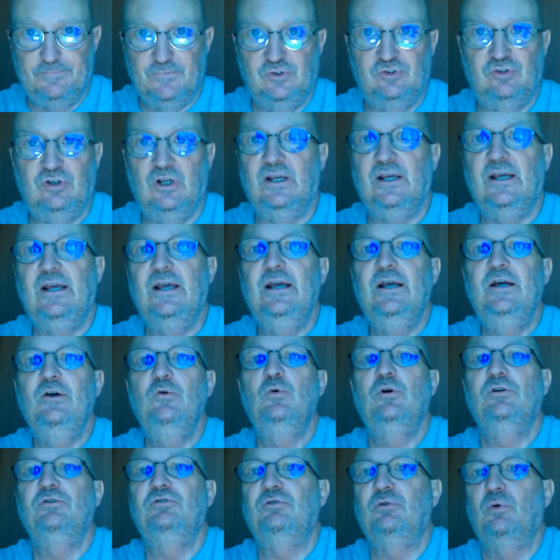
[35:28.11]
You see, he
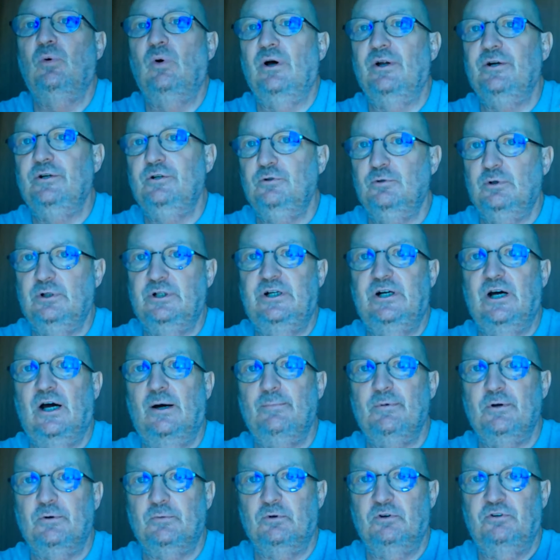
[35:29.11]
was the one who would
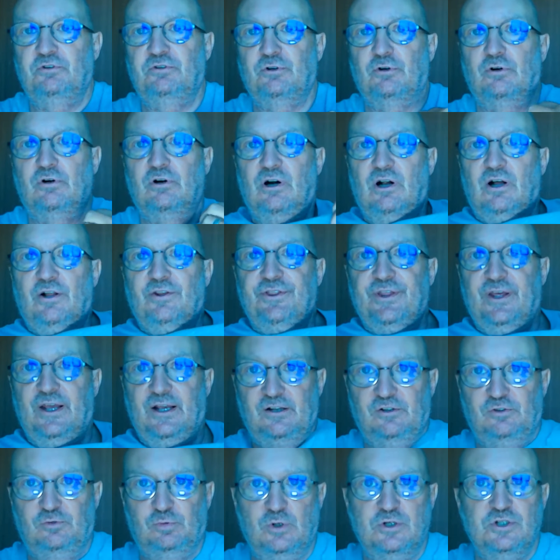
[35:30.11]
come and restore all
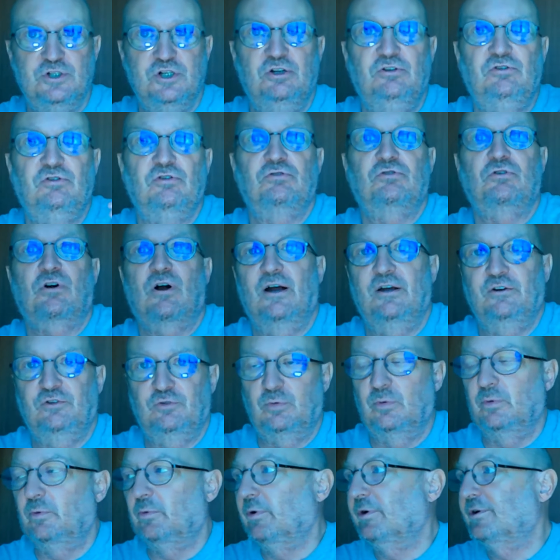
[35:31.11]
things when Jesus
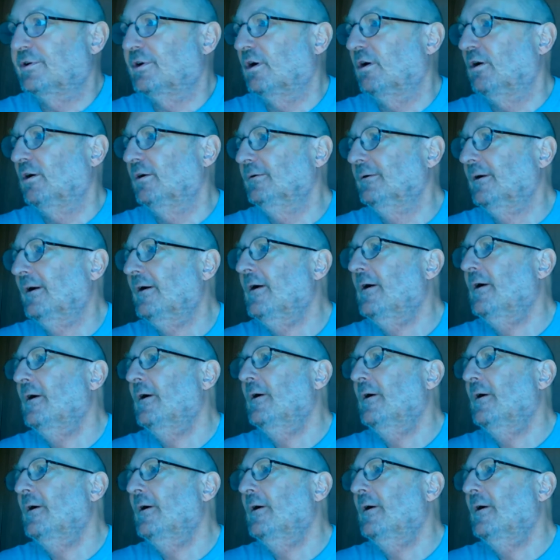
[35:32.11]
Christ would return.